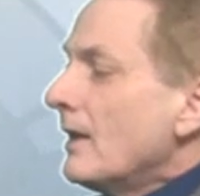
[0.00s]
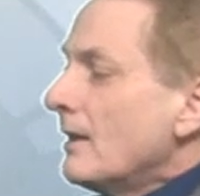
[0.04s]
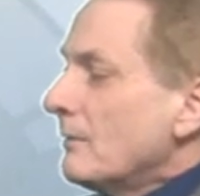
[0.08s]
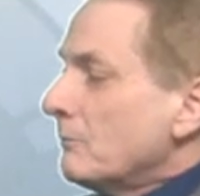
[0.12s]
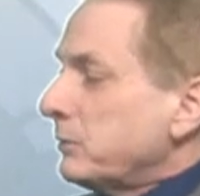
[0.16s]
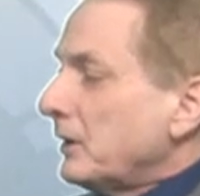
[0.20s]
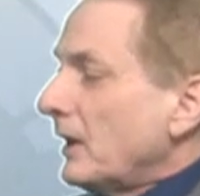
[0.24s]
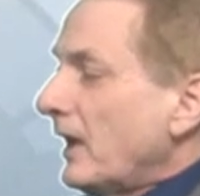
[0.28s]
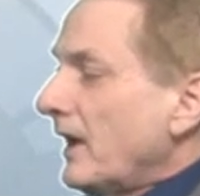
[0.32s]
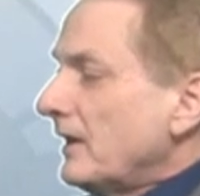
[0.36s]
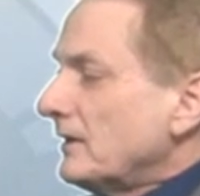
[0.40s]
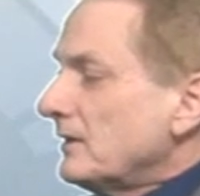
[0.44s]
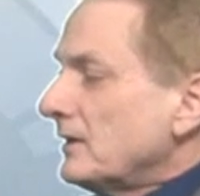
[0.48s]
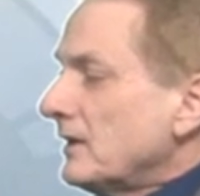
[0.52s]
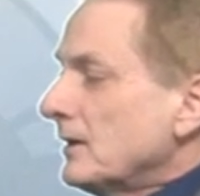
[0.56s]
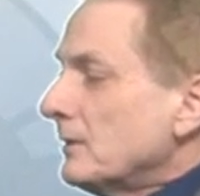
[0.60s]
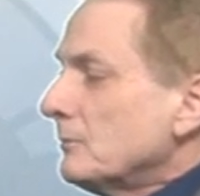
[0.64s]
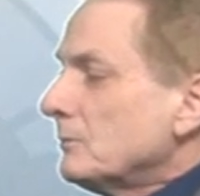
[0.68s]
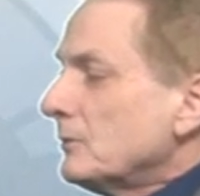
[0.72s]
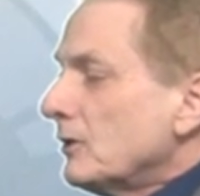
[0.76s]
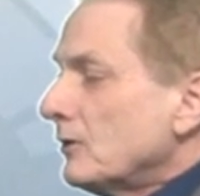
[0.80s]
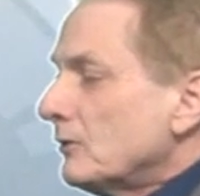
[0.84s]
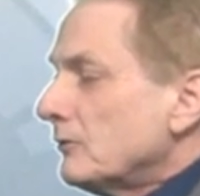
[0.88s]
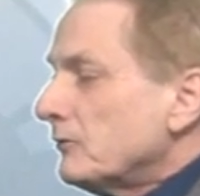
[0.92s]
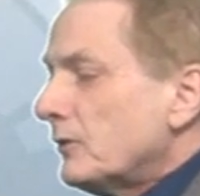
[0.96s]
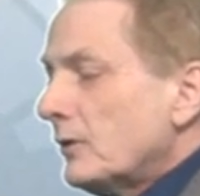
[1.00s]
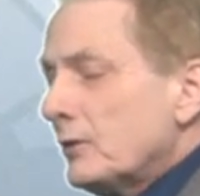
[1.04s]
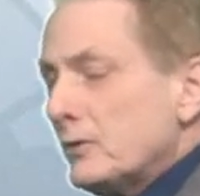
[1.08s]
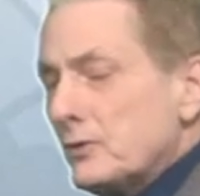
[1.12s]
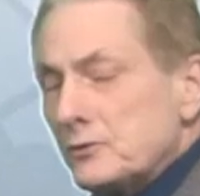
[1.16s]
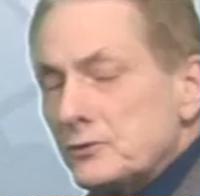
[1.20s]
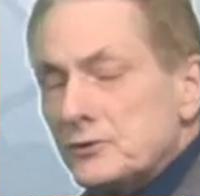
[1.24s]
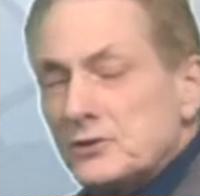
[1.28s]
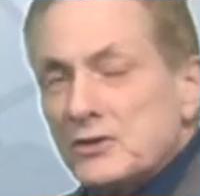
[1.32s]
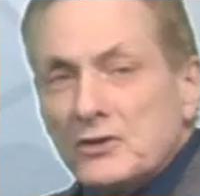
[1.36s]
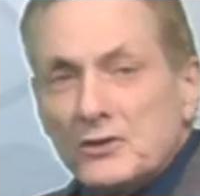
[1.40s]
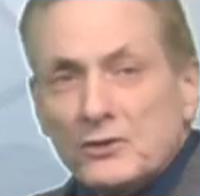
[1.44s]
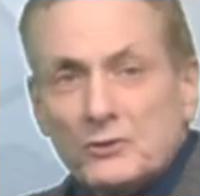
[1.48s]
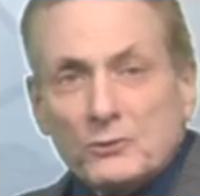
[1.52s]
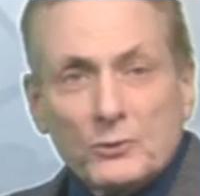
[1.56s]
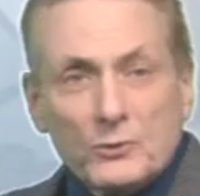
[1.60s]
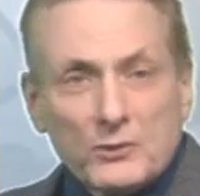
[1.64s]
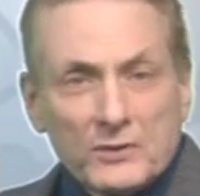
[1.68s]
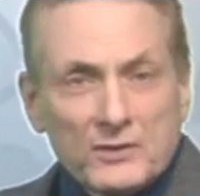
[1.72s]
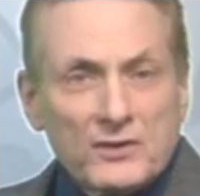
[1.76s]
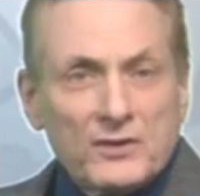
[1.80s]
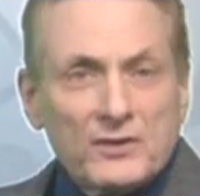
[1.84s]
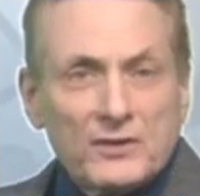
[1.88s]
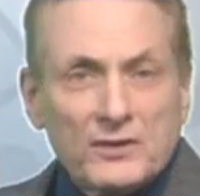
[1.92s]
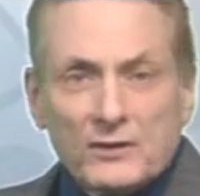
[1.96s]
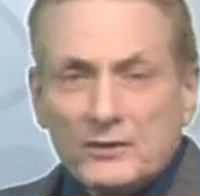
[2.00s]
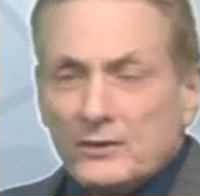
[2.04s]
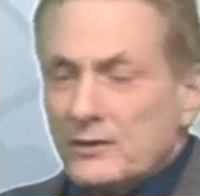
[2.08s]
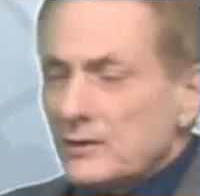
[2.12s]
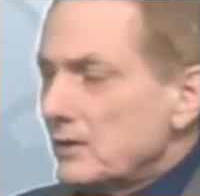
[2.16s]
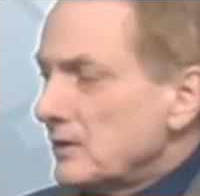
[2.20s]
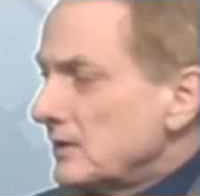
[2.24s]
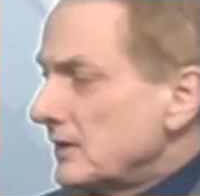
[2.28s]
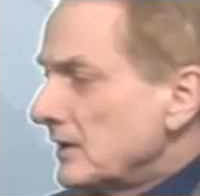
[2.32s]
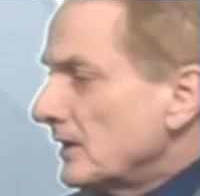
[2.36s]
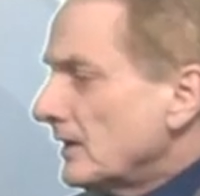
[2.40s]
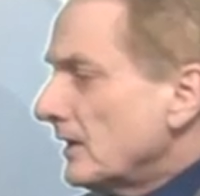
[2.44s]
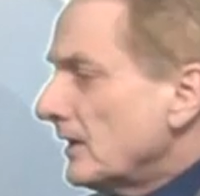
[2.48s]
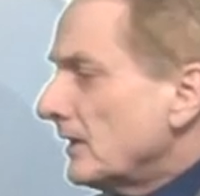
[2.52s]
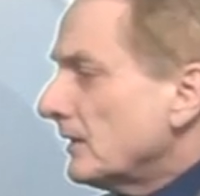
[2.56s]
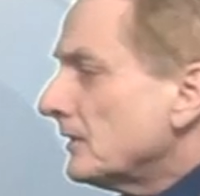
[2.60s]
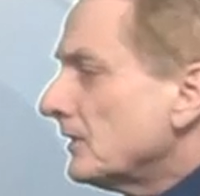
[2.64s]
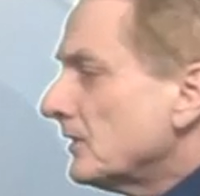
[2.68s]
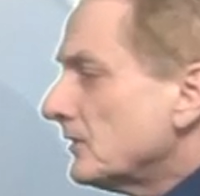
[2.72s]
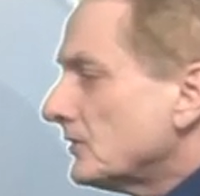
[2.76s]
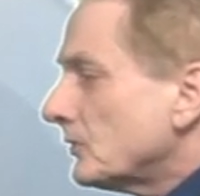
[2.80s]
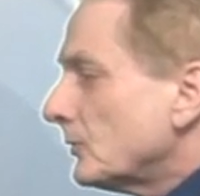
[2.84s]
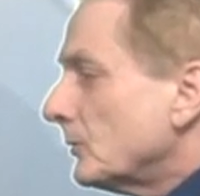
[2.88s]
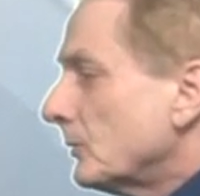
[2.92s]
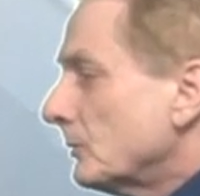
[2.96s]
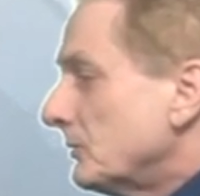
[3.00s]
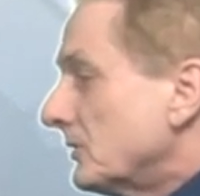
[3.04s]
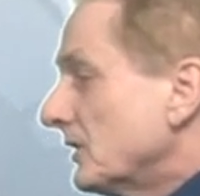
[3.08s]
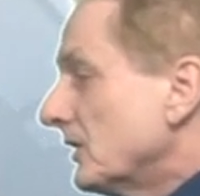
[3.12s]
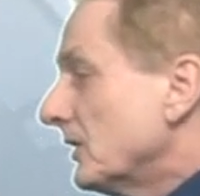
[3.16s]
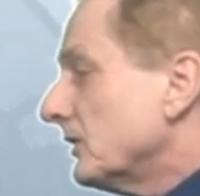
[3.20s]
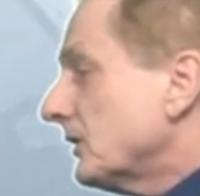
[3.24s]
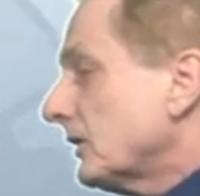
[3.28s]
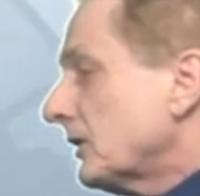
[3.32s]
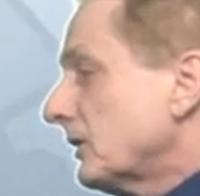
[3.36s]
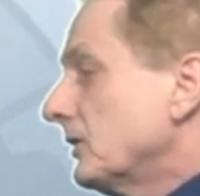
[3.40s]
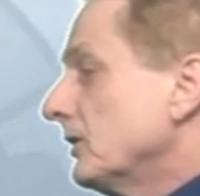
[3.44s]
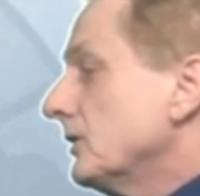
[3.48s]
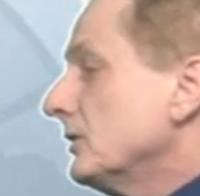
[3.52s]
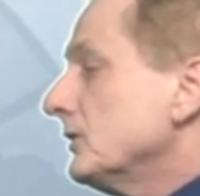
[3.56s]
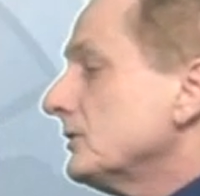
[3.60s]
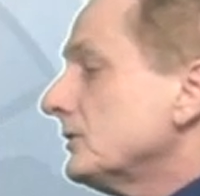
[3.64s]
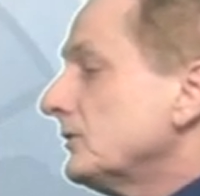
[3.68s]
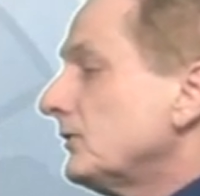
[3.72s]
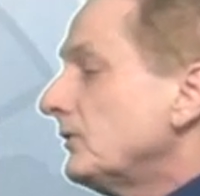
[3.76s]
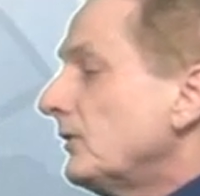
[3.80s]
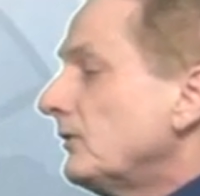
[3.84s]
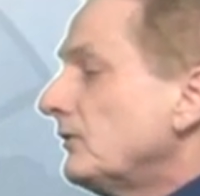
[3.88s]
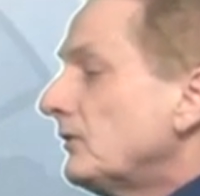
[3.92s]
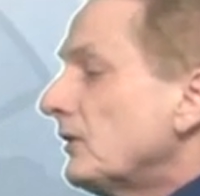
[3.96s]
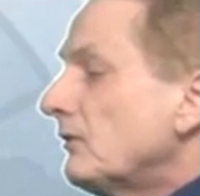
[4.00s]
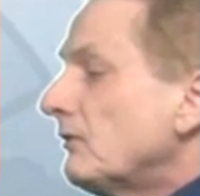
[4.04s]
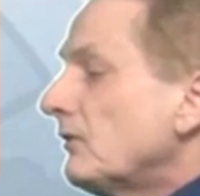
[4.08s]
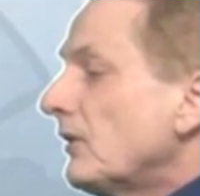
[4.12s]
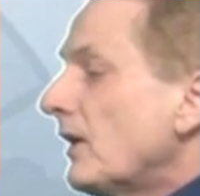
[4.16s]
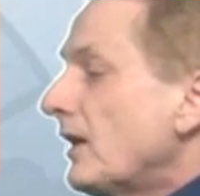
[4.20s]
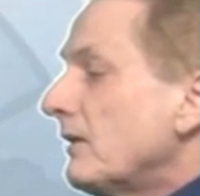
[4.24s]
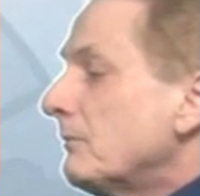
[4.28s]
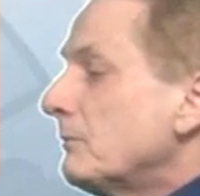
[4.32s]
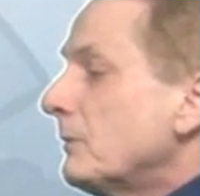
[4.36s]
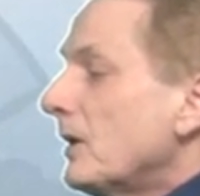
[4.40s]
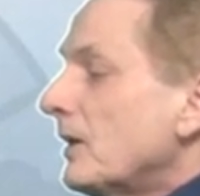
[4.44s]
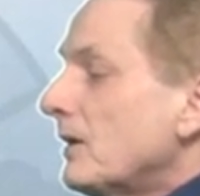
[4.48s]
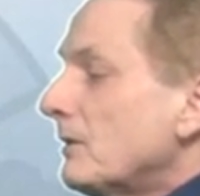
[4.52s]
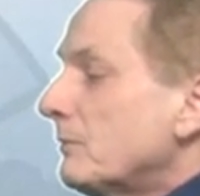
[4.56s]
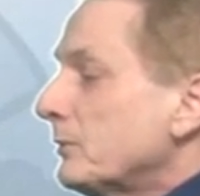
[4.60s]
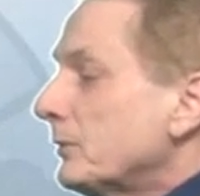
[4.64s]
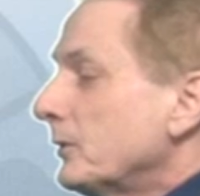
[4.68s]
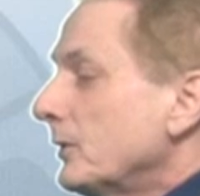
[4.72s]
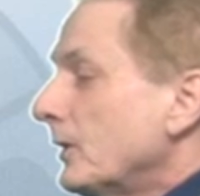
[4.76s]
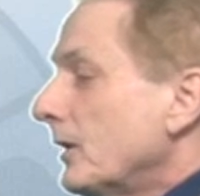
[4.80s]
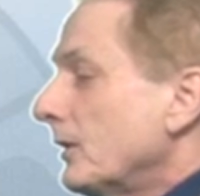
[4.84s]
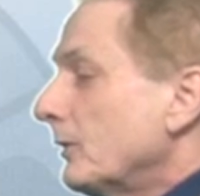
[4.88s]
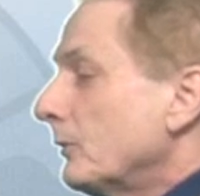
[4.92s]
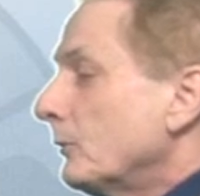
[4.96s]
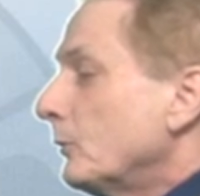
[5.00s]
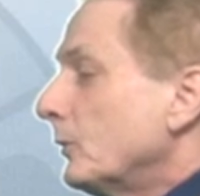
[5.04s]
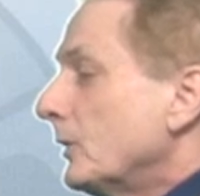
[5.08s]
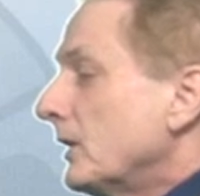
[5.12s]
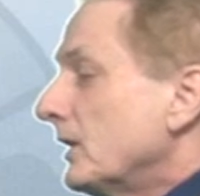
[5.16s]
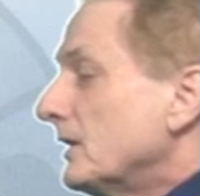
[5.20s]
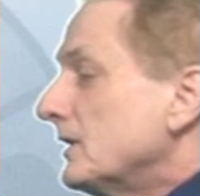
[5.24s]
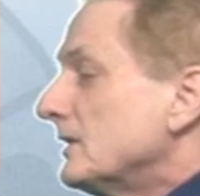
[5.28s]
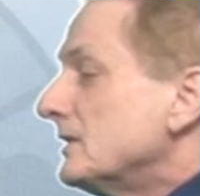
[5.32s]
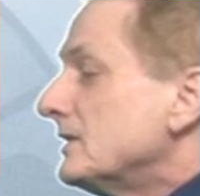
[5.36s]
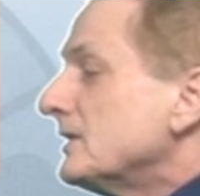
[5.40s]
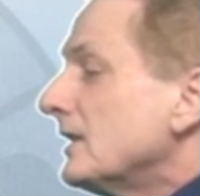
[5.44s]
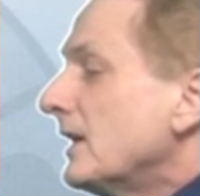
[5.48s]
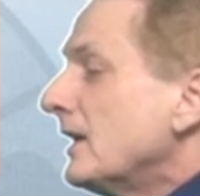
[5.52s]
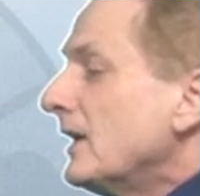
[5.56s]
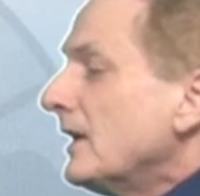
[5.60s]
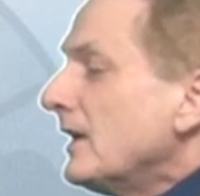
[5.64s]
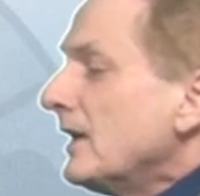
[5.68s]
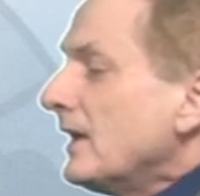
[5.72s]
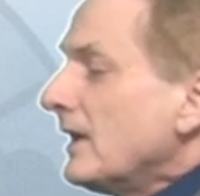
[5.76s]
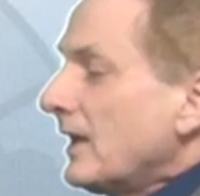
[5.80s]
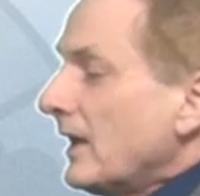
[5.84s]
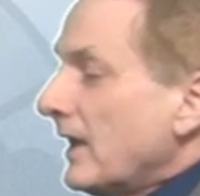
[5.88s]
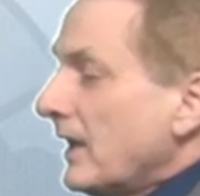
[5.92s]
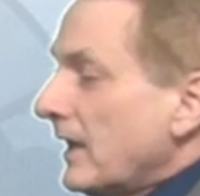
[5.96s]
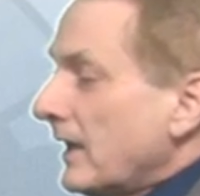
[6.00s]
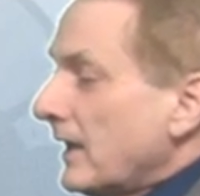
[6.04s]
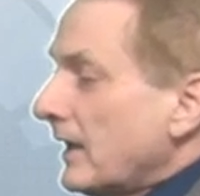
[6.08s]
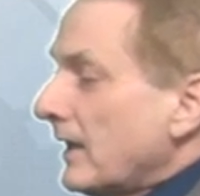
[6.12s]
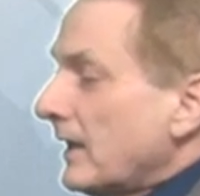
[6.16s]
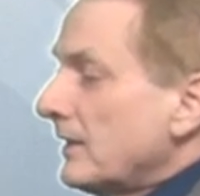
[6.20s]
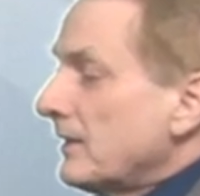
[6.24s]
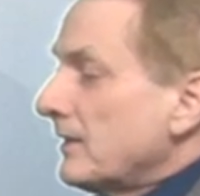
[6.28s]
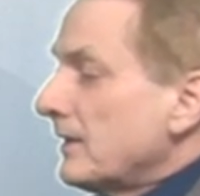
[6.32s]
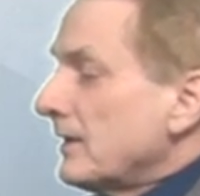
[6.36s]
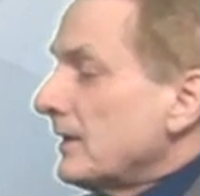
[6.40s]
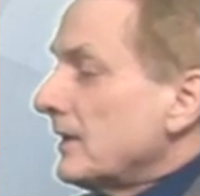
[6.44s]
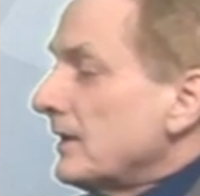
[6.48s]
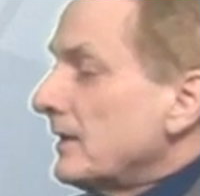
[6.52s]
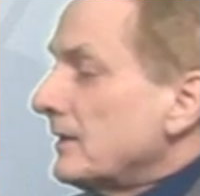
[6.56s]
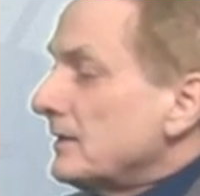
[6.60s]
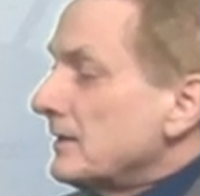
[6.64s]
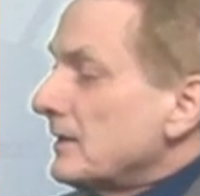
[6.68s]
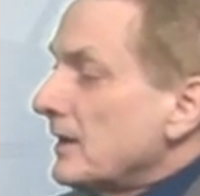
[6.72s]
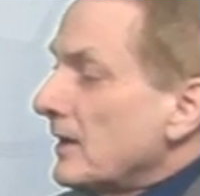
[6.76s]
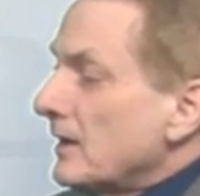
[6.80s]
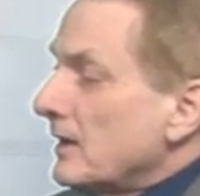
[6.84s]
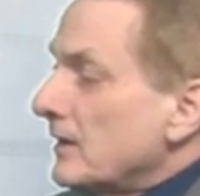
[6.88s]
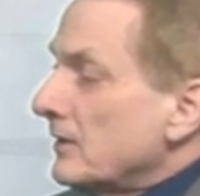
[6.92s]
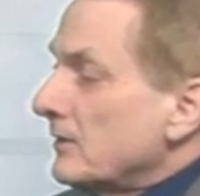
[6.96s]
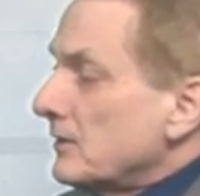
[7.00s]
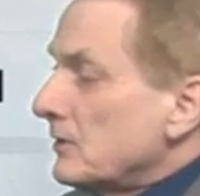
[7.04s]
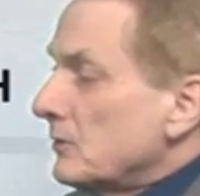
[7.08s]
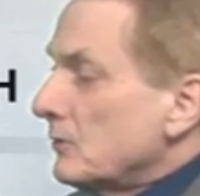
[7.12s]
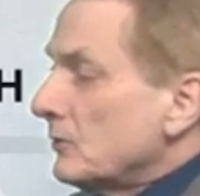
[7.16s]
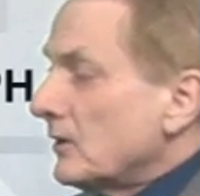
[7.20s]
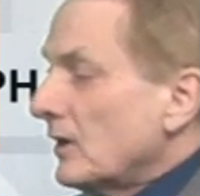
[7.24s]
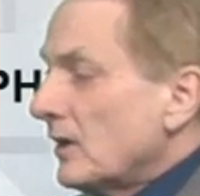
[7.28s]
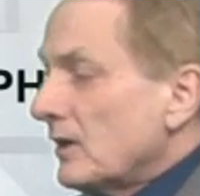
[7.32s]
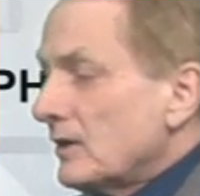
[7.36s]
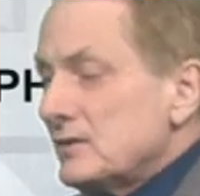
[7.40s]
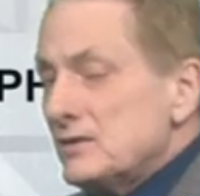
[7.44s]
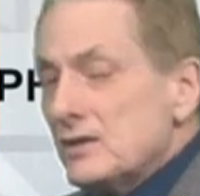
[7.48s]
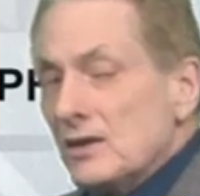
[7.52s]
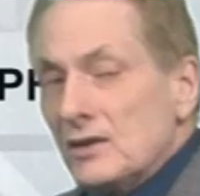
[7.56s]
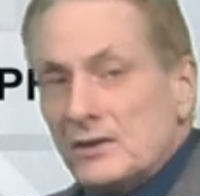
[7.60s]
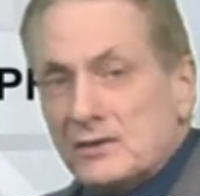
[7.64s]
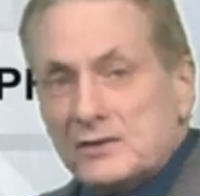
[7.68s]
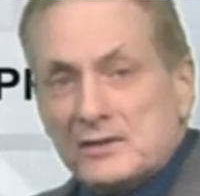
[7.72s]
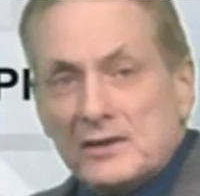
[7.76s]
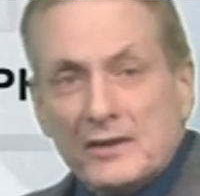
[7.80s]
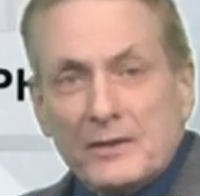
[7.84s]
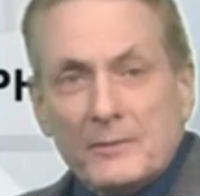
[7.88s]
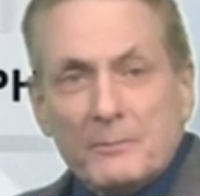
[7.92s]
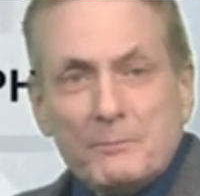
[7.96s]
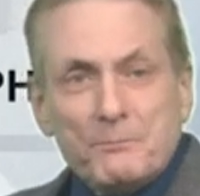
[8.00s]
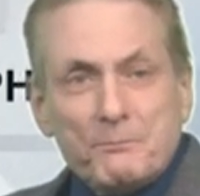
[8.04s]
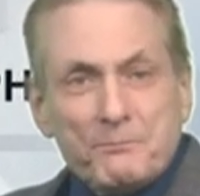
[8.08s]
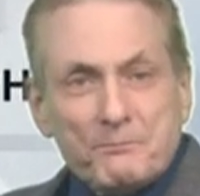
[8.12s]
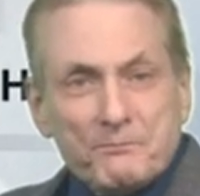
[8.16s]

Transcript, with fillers: Platinum, a little farther to the north there on the Kuskokwim Delta coast, 55 mile per hour winds, and then the Yukon Delta,